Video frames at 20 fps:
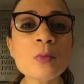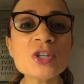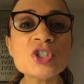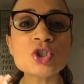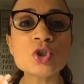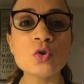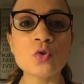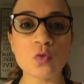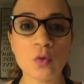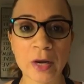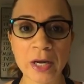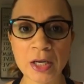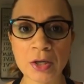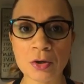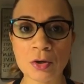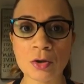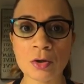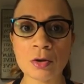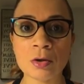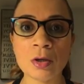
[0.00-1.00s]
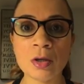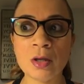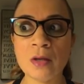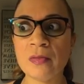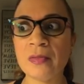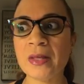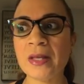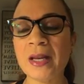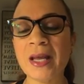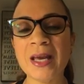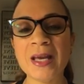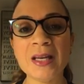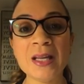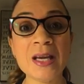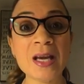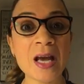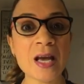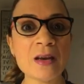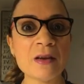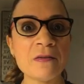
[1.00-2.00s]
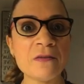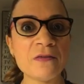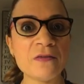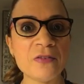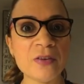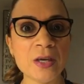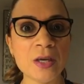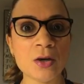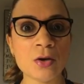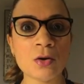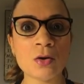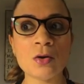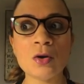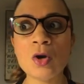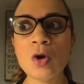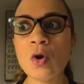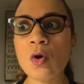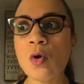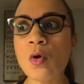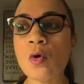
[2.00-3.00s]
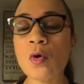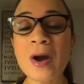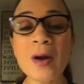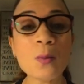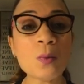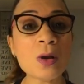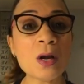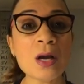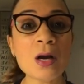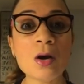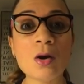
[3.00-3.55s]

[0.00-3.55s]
much greater than any kind of fear or